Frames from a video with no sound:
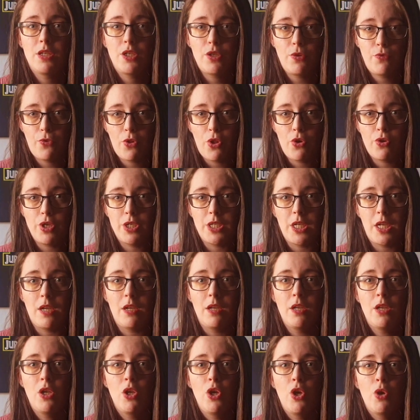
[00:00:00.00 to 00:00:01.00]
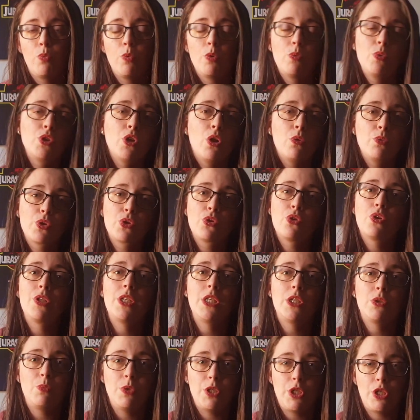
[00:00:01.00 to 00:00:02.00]
to Florida, we would always go to
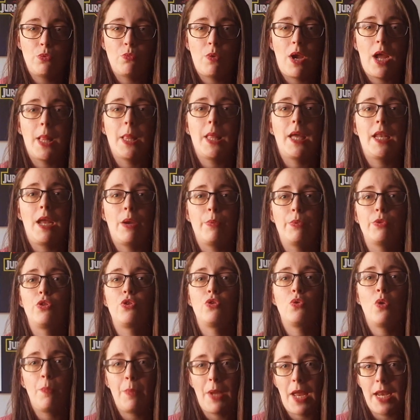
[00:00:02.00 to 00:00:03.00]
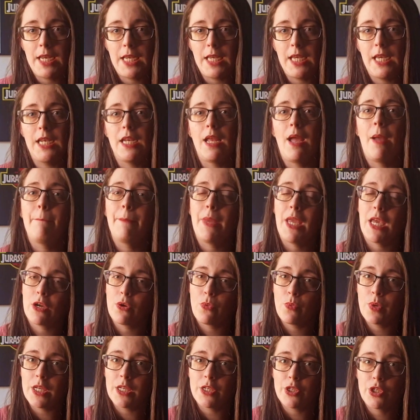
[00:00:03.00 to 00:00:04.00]
this wishing well and I would throw a penny in and make
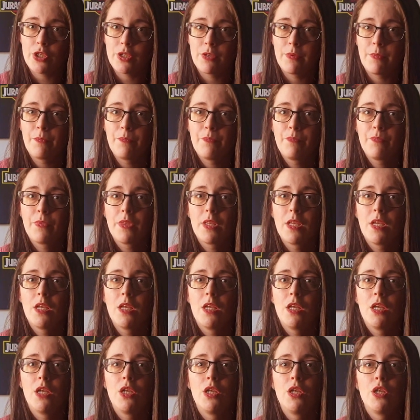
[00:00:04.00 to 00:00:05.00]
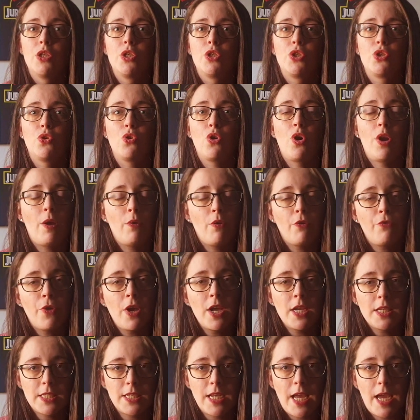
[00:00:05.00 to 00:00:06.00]
a wish. So on our
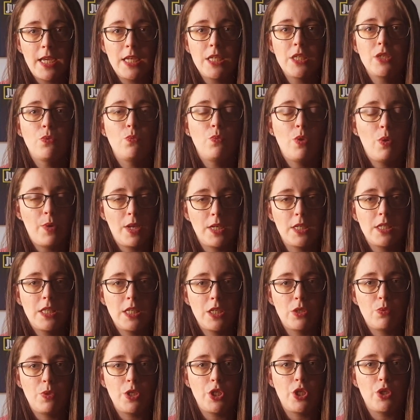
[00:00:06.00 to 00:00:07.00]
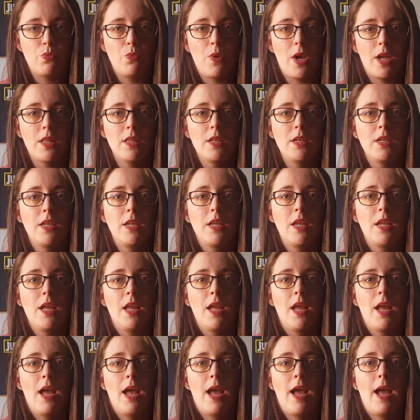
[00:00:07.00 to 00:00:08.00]
first night we went to this wishing well
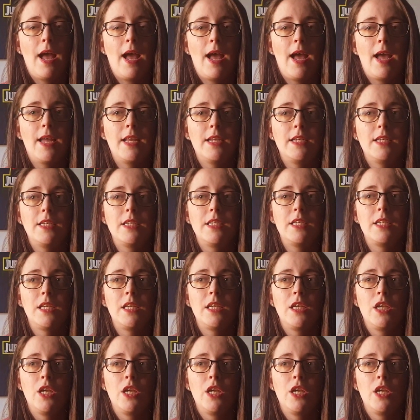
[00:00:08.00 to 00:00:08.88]
and